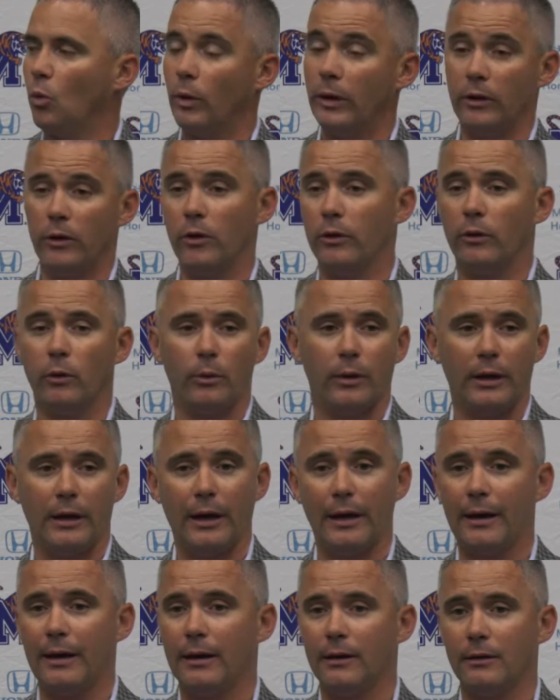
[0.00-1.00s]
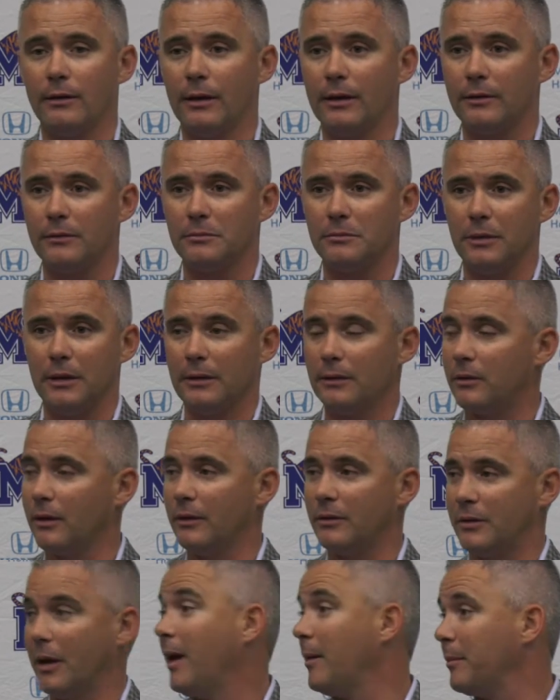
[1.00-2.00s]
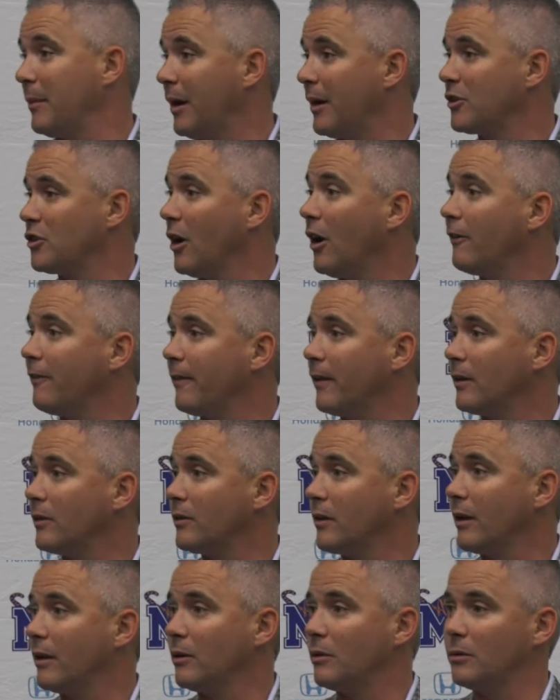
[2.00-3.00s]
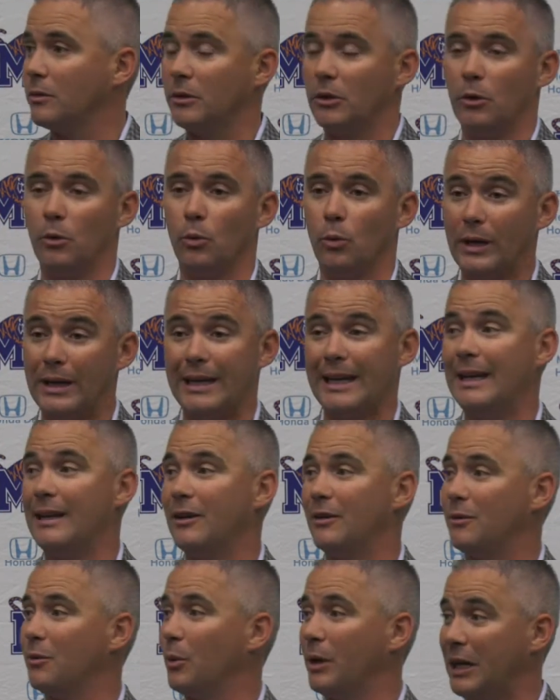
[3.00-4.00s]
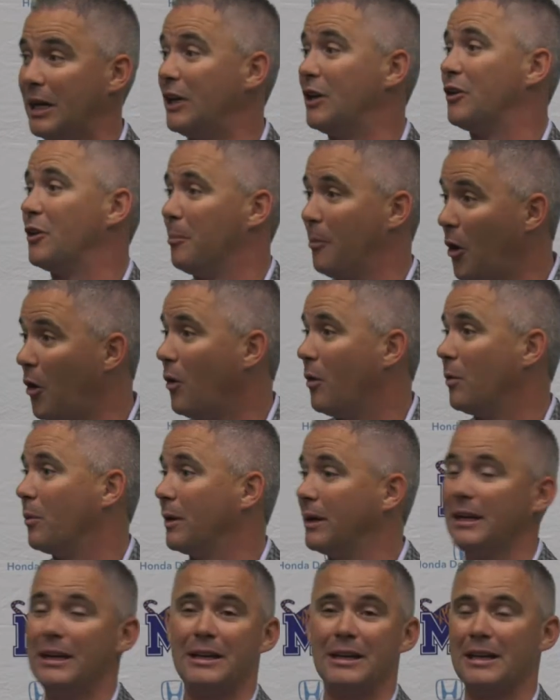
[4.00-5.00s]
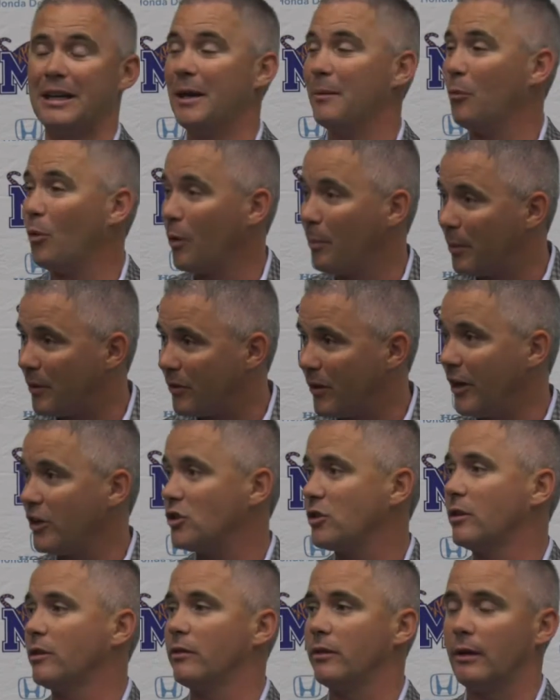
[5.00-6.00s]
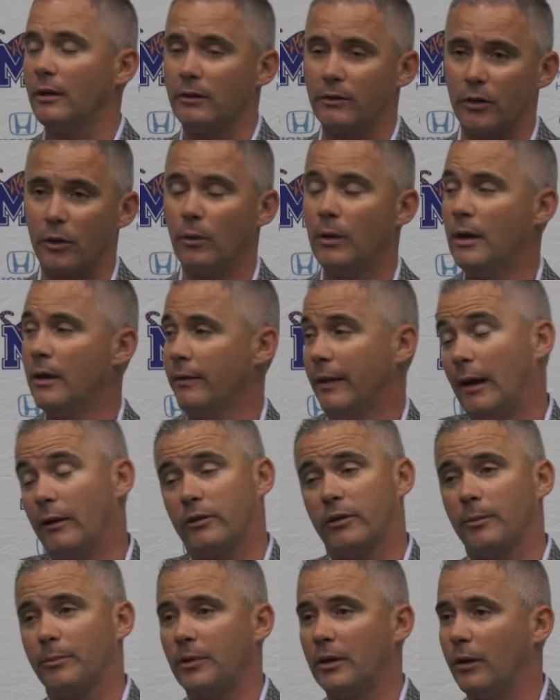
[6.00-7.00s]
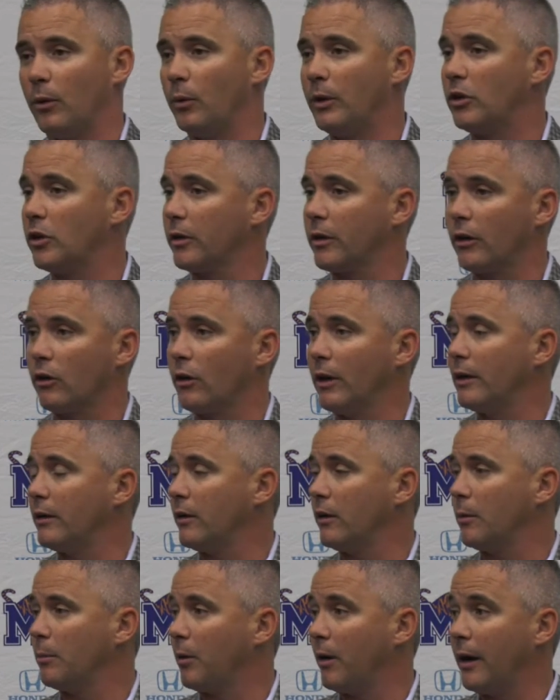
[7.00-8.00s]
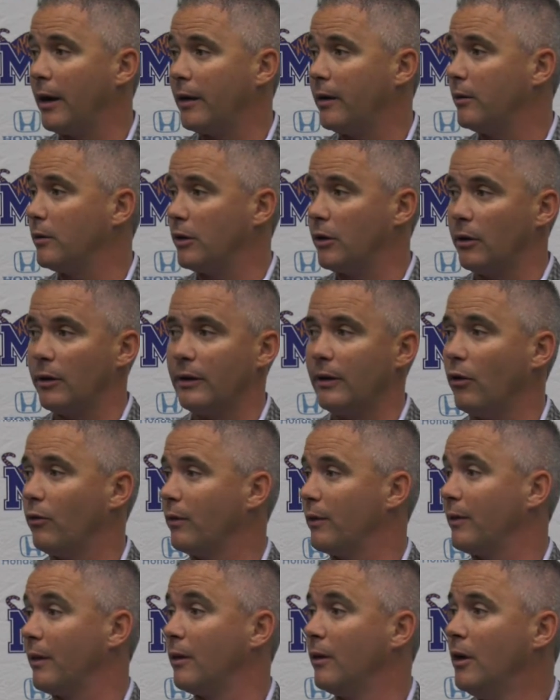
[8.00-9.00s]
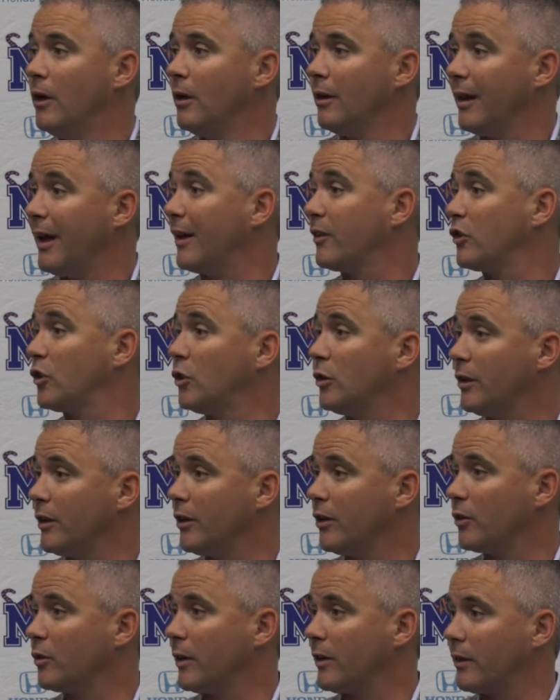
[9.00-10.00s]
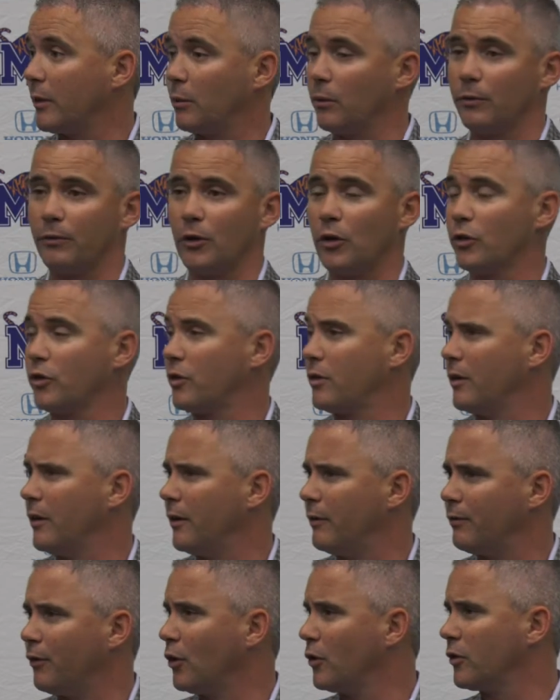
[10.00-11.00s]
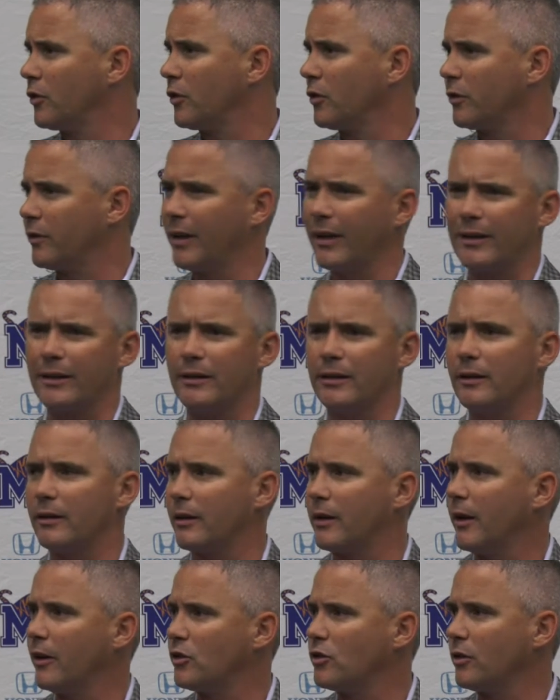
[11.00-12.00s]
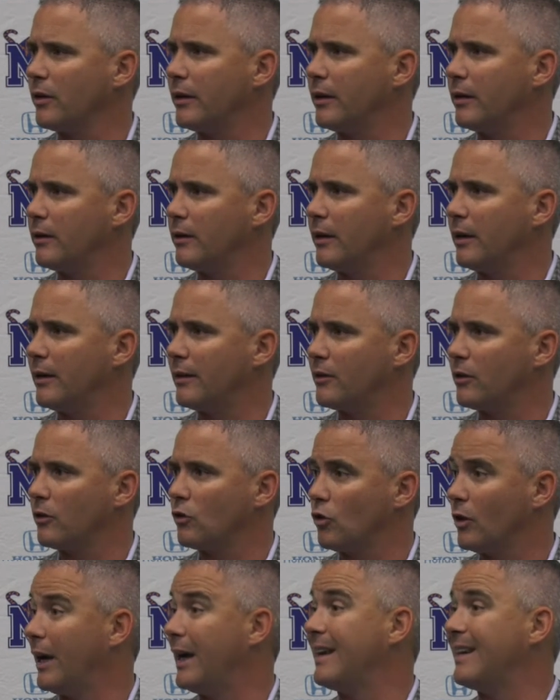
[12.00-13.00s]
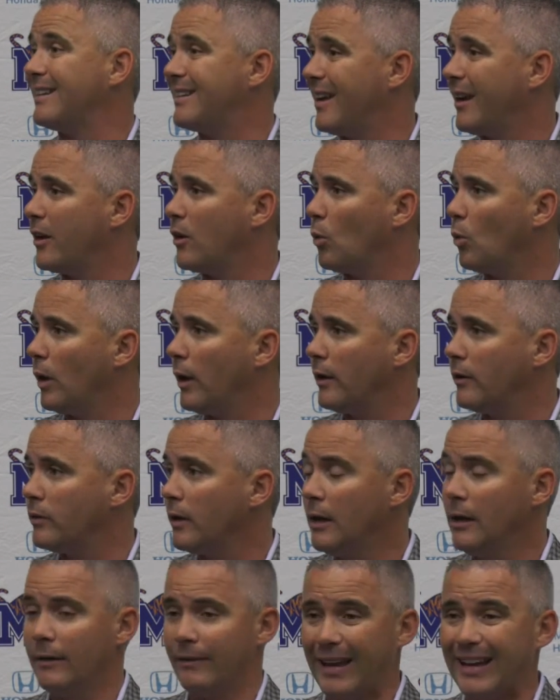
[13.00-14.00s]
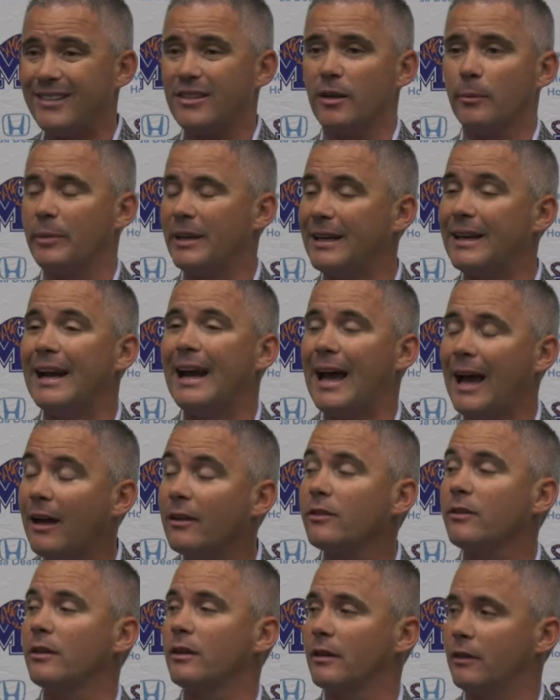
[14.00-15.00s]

We knew that we had a top-notch offense, and you know, we needed the ball. We needed to get more possessions, and so that's something that we took a great deal of pride in. You know, over the last 2 years, I think we're first or second in the country in creating takeaways. That's something that has to